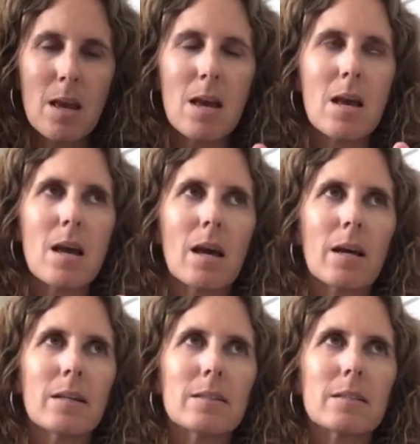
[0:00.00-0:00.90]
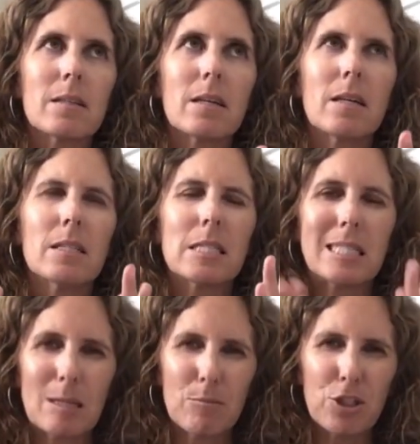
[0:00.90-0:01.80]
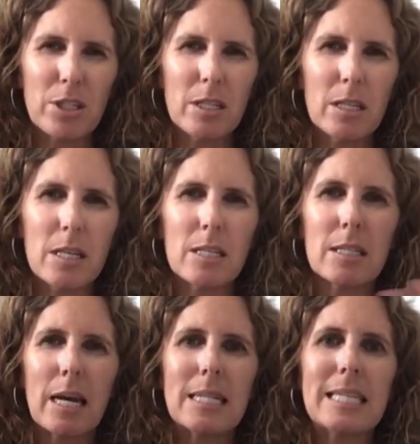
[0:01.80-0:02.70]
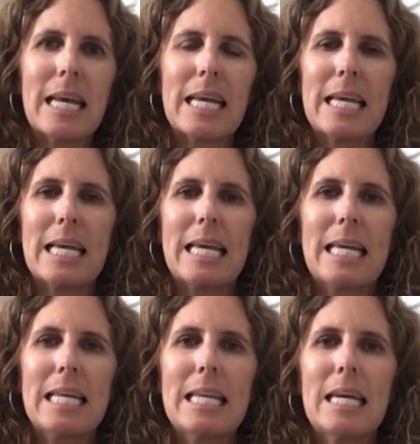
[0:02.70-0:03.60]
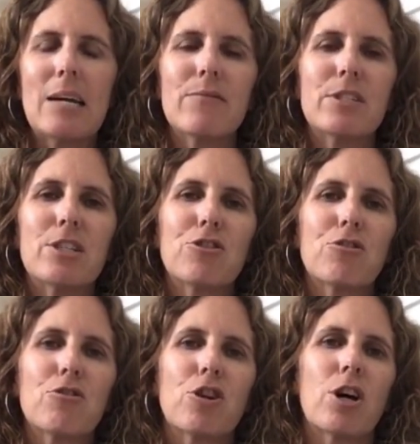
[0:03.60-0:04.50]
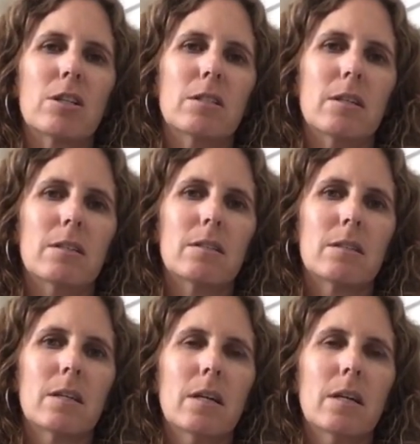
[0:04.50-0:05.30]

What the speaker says: And consumption is that taking in of digital content.